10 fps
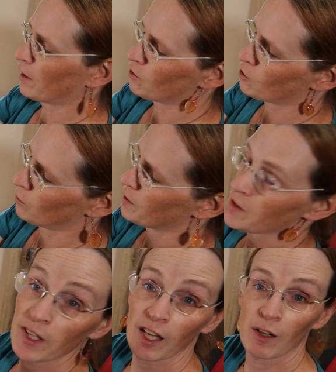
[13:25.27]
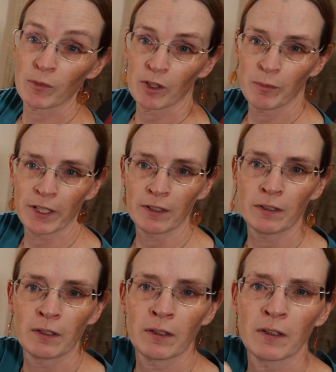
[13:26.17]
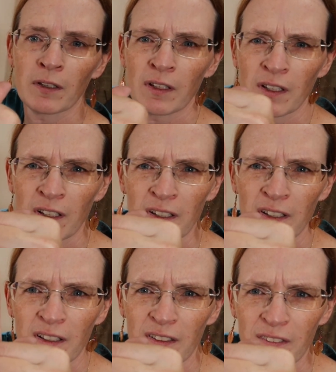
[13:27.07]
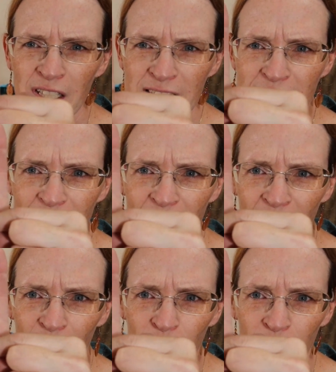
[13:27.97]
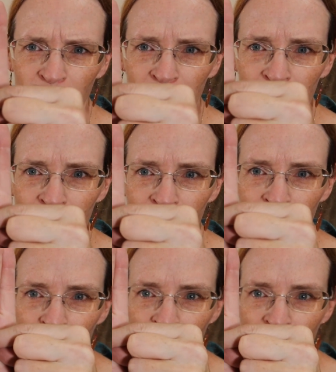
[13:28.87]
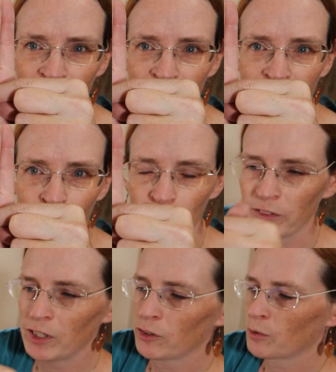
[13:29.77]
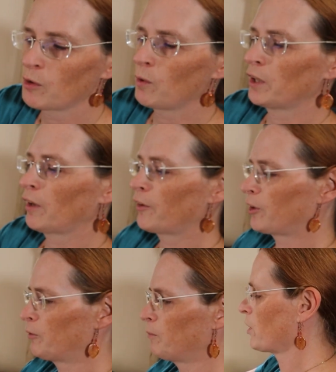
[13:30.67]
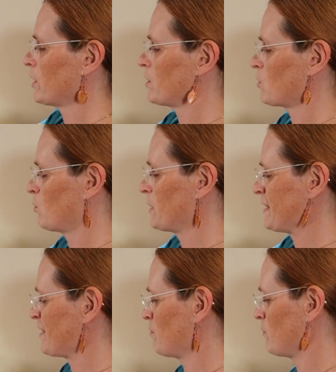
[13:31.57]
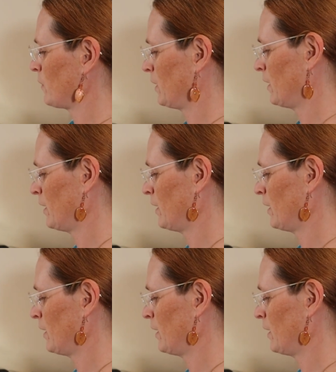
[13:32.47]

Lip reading: I can show this in camera, but you can see how they're slightly out of kilter with one another. Trying to twist them,